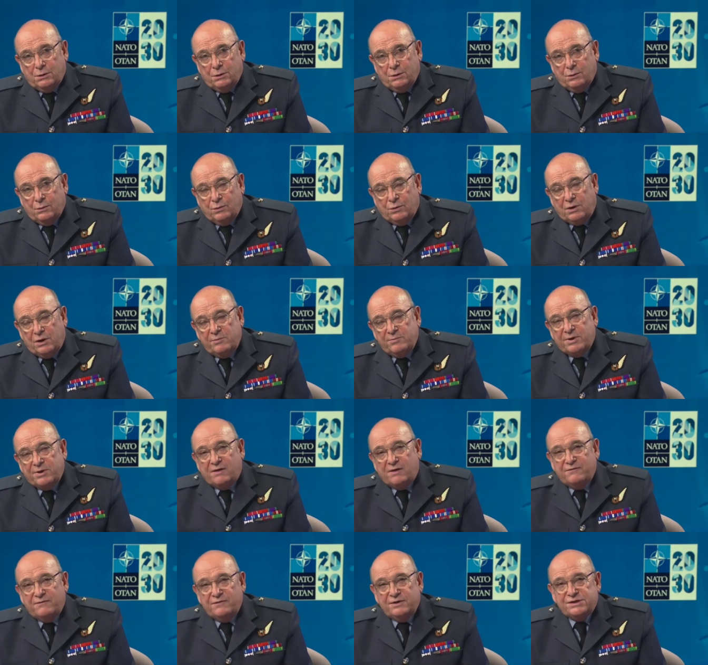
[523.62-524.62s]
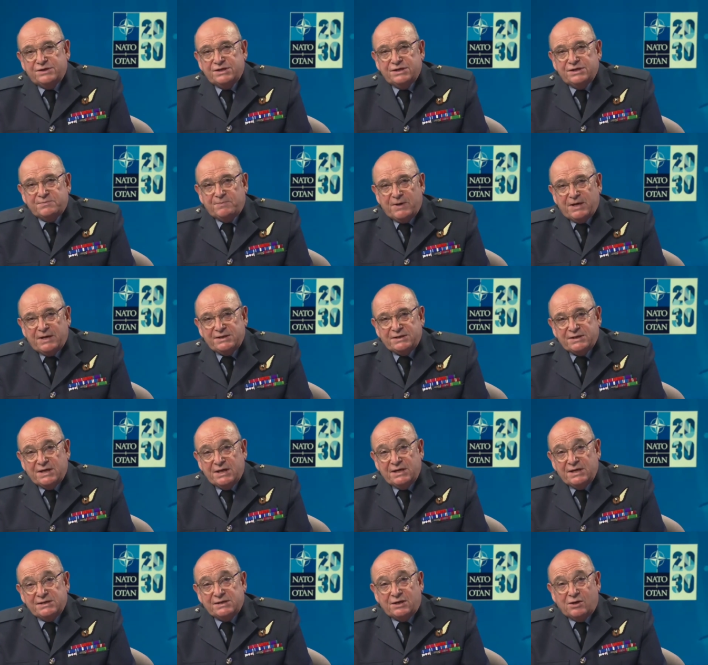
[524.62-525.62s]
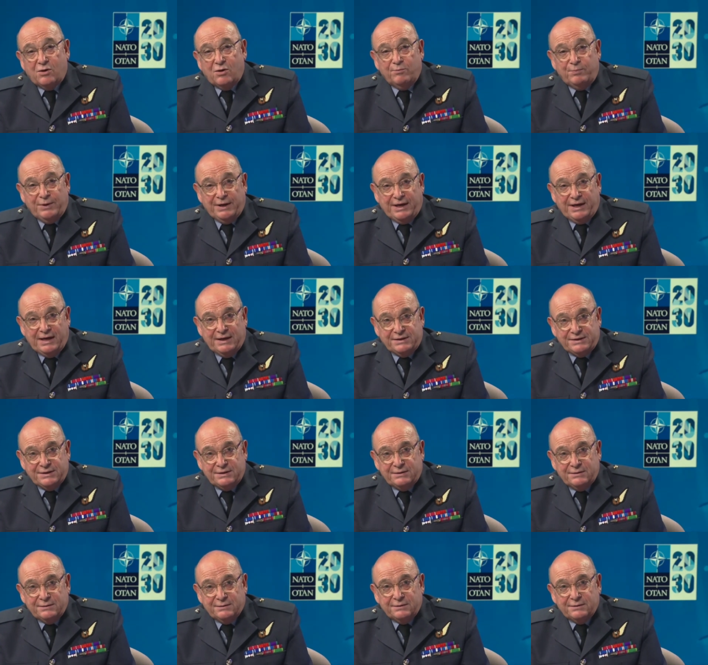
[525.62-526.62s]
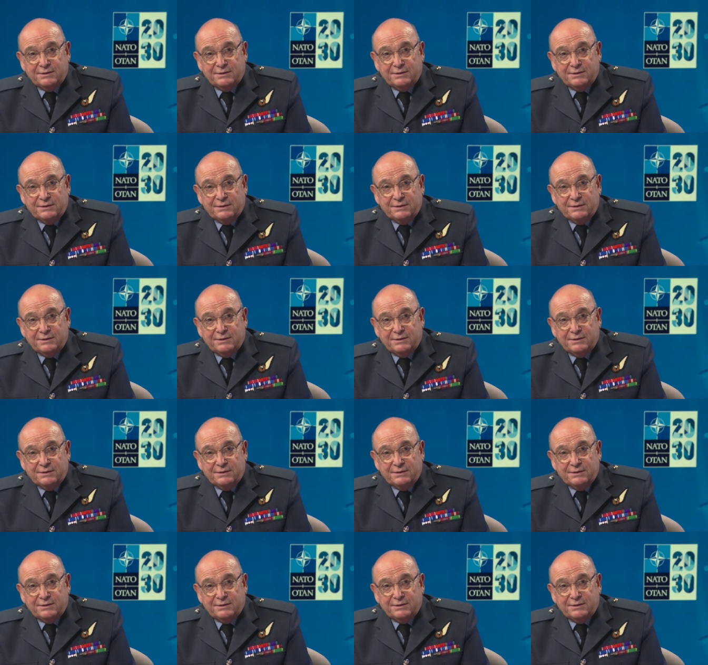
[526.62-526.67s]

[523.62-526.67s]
Well, global governance in space is complicated.